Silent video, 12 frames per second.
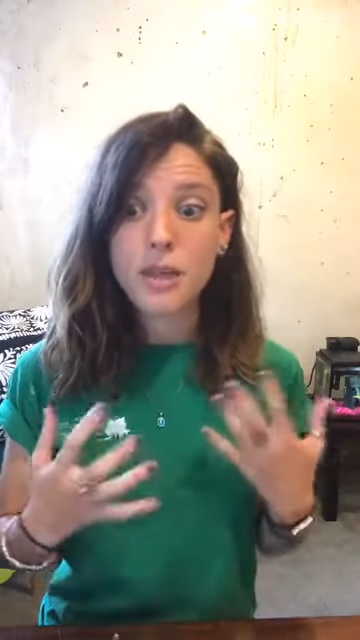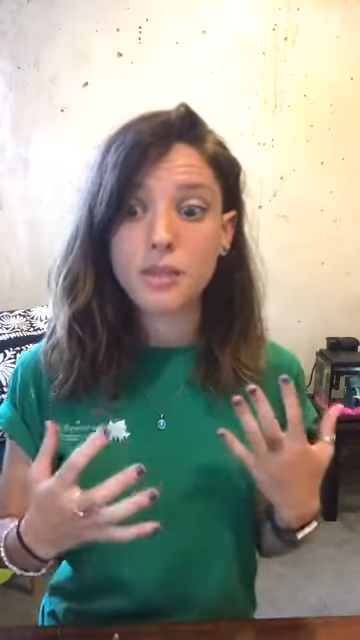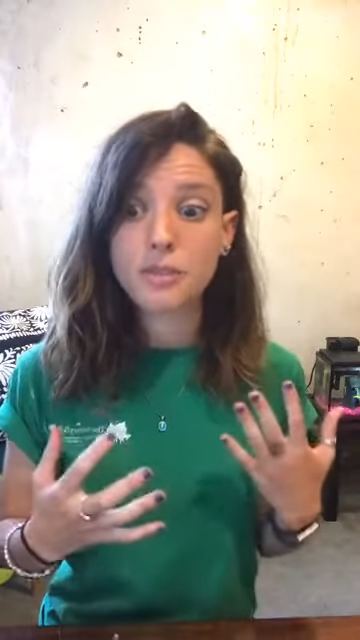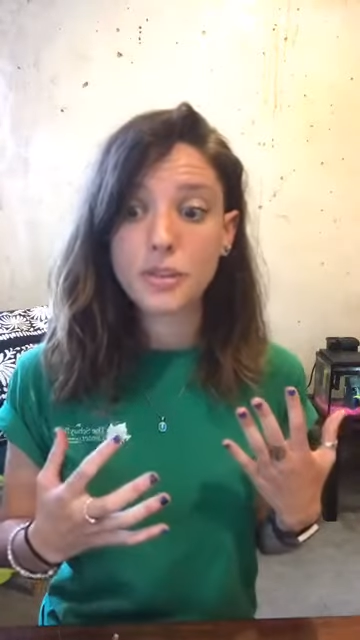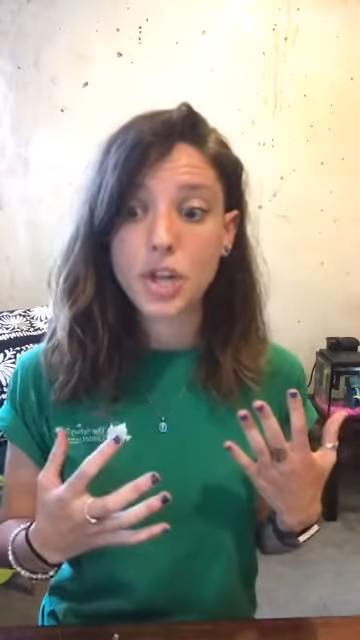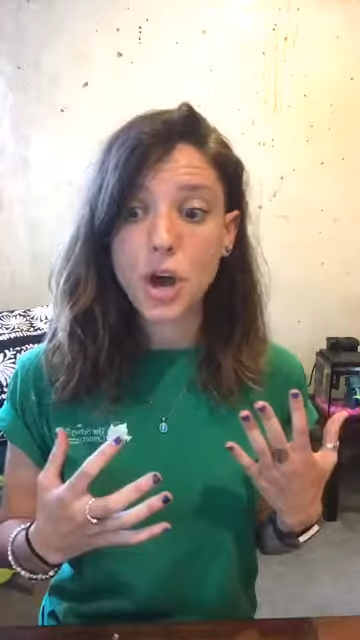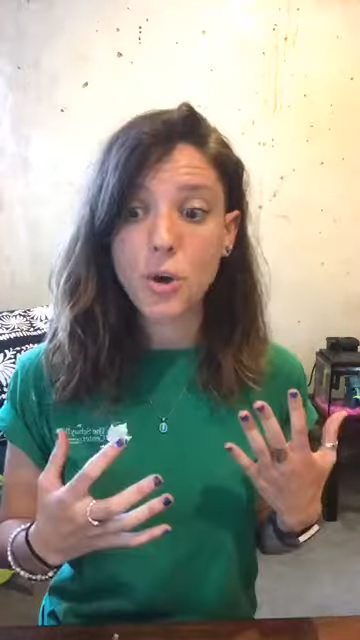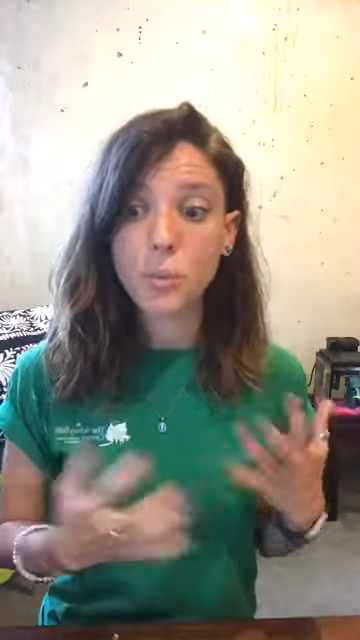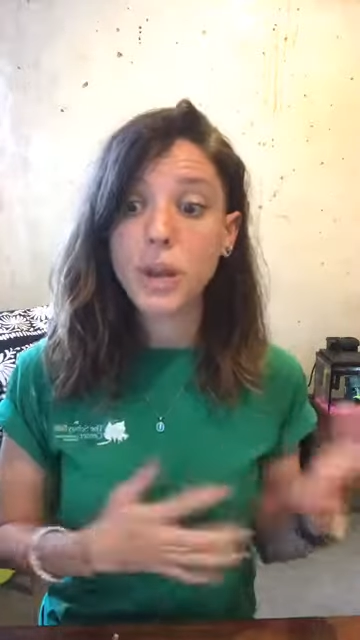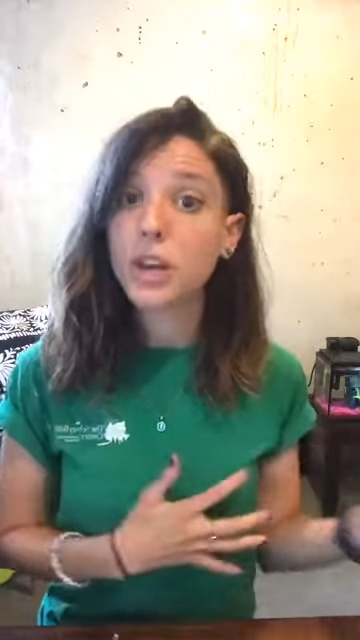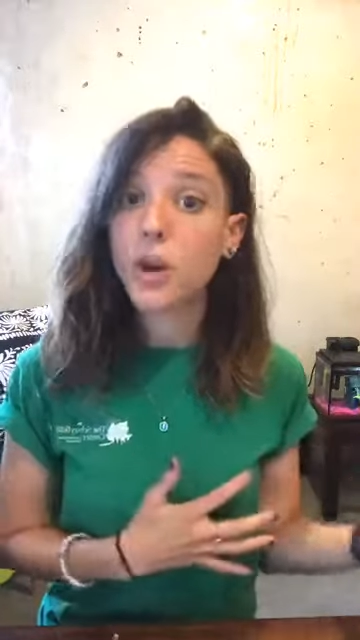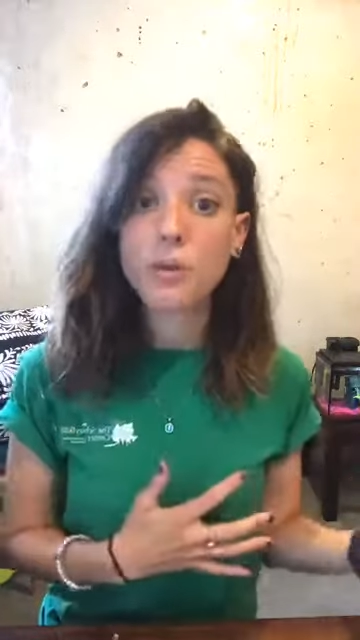So
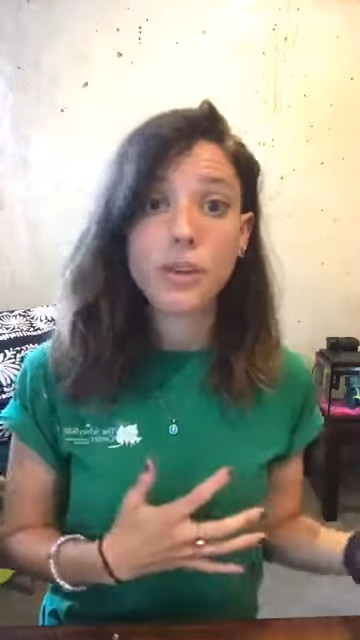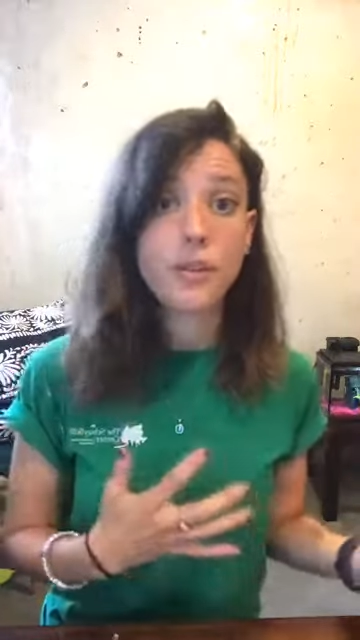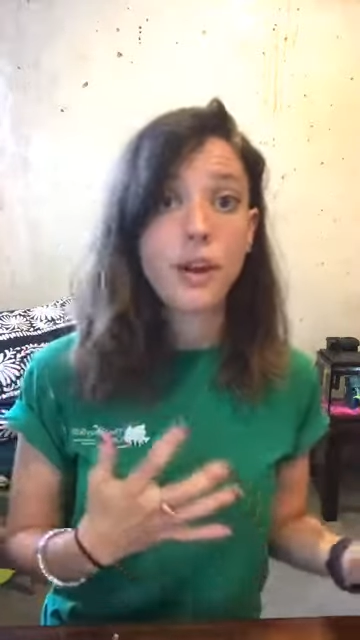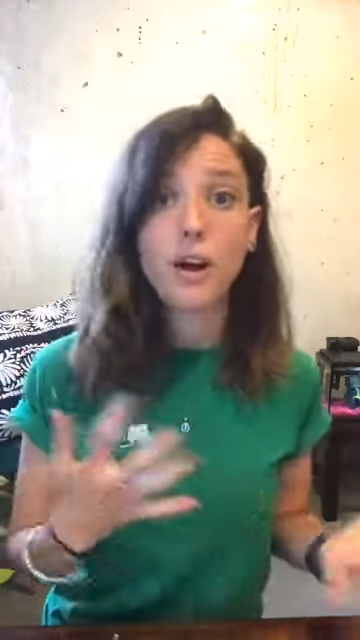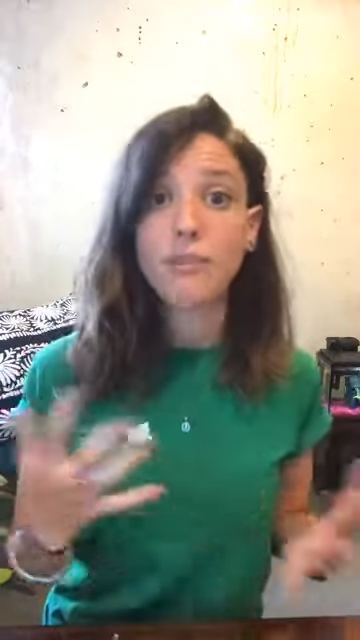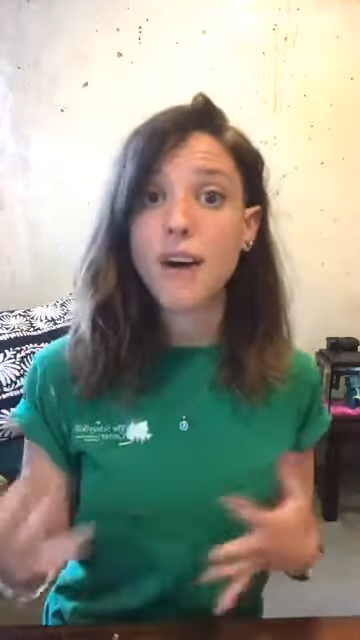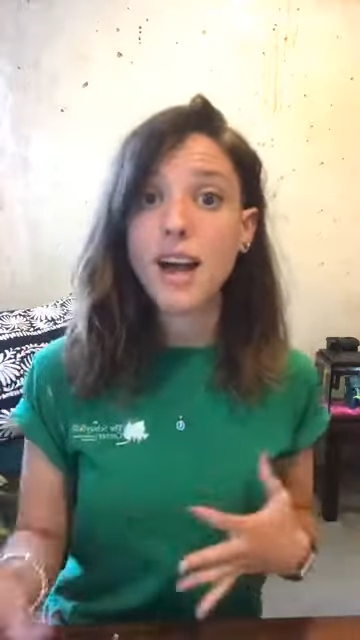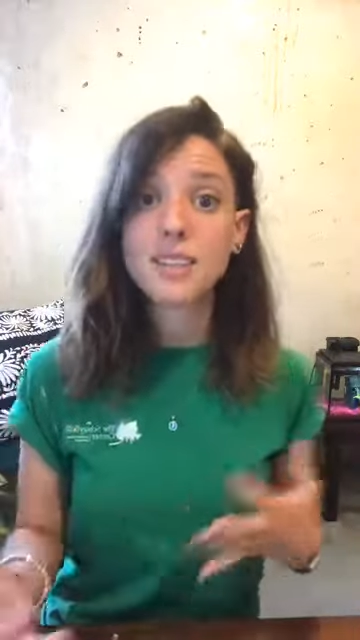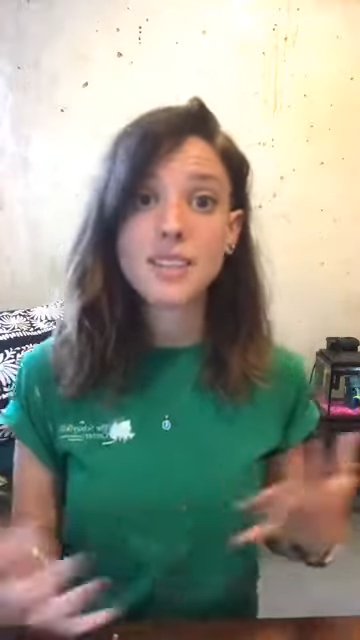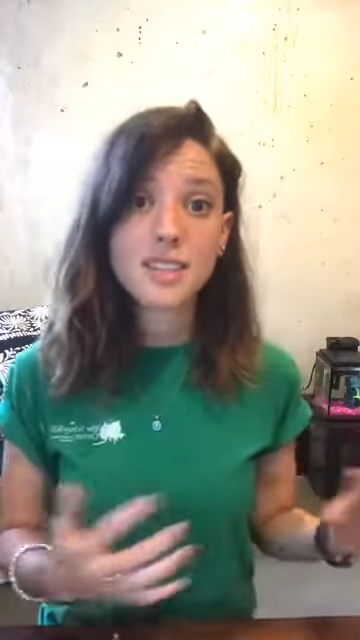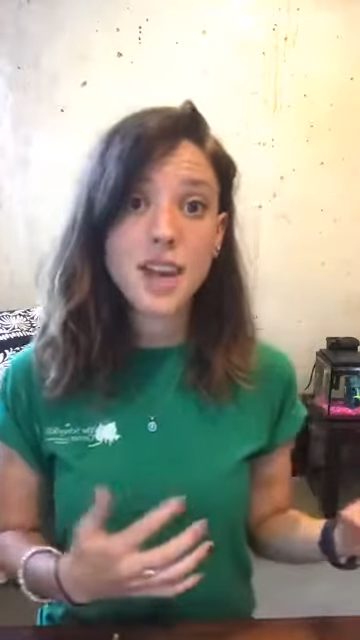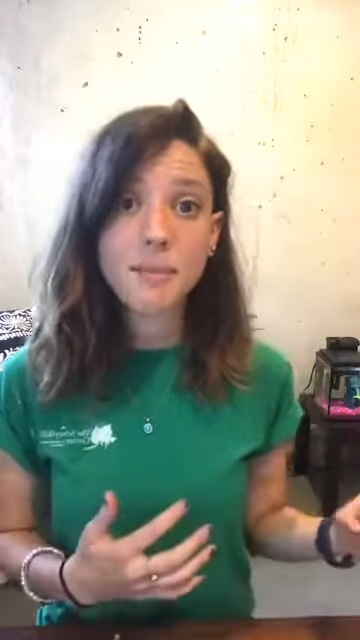we know that there are
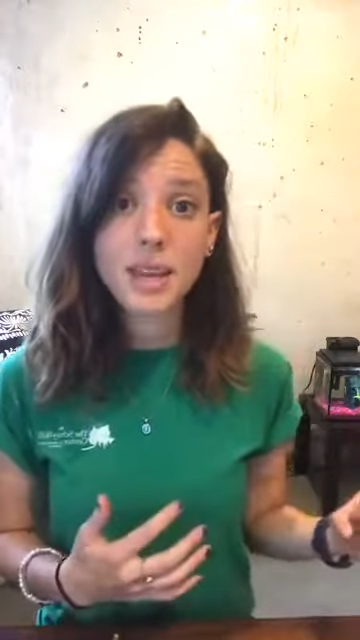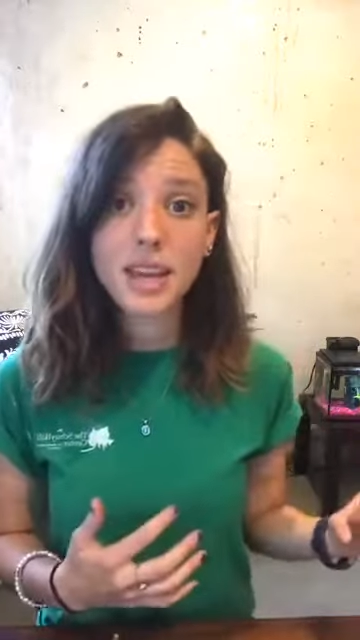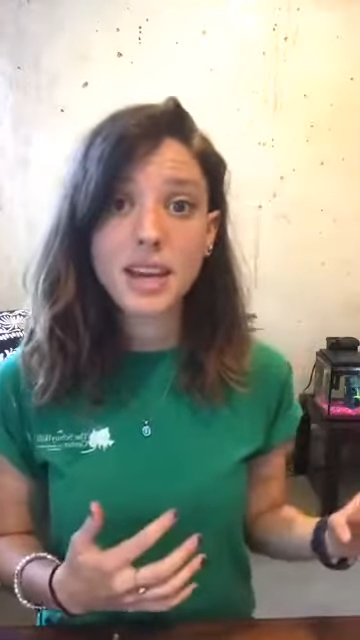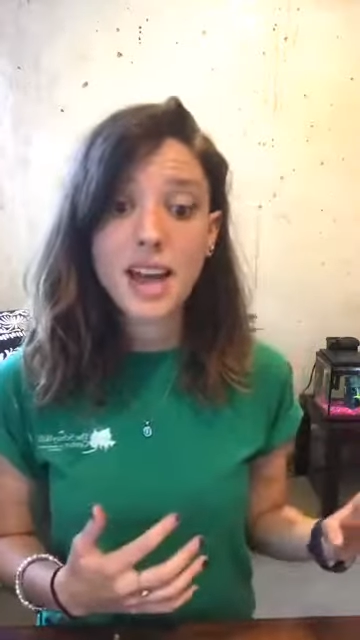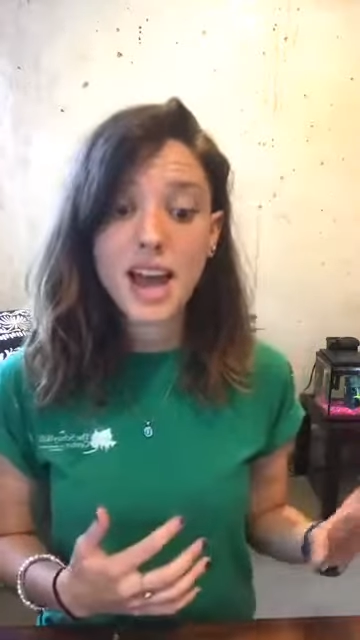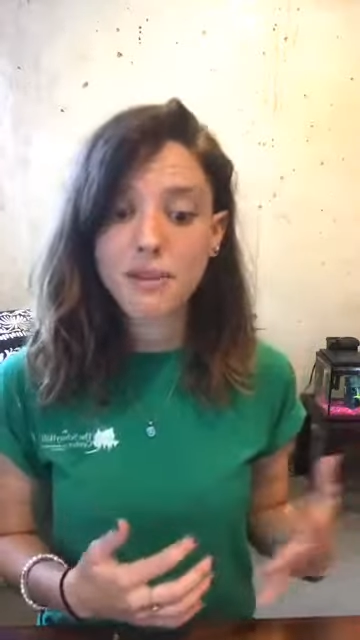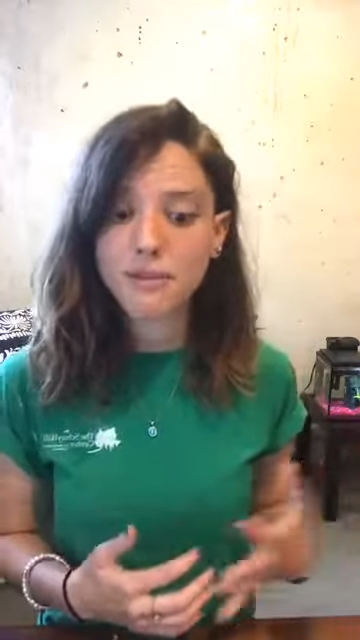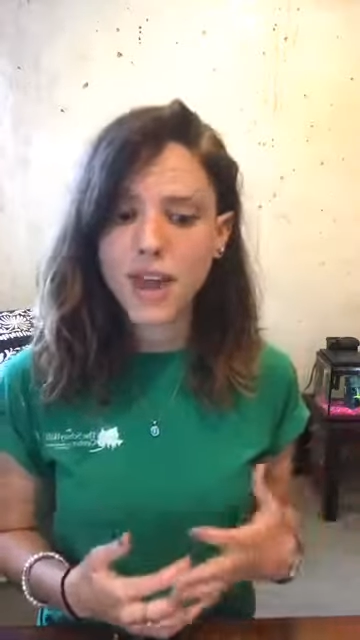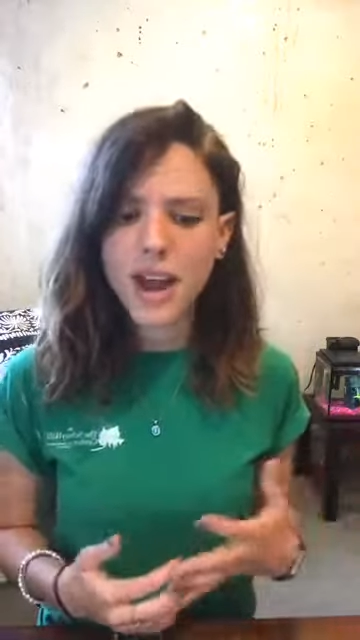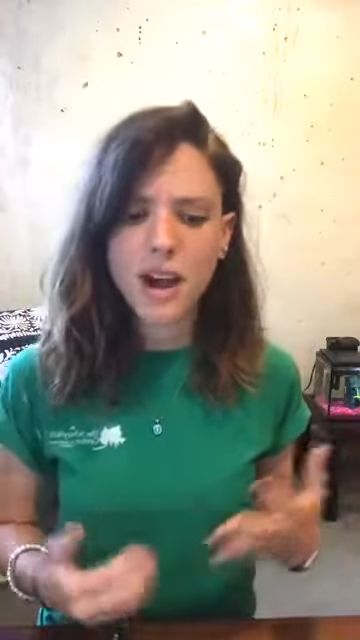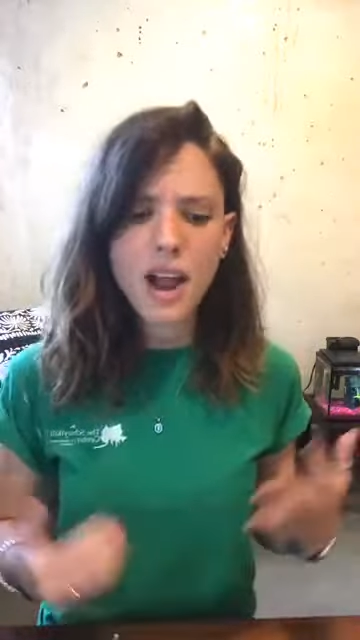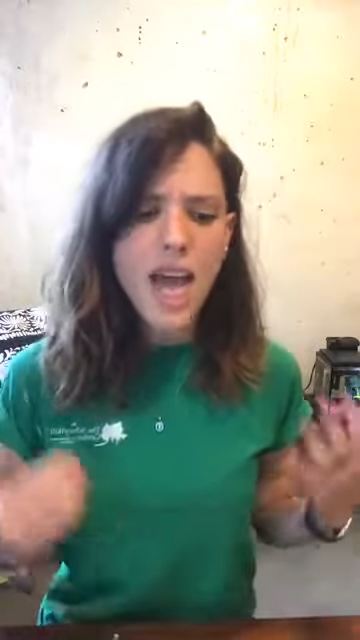foxes coming in and out of
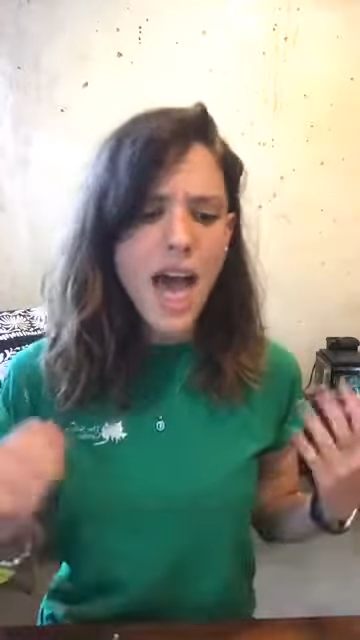there.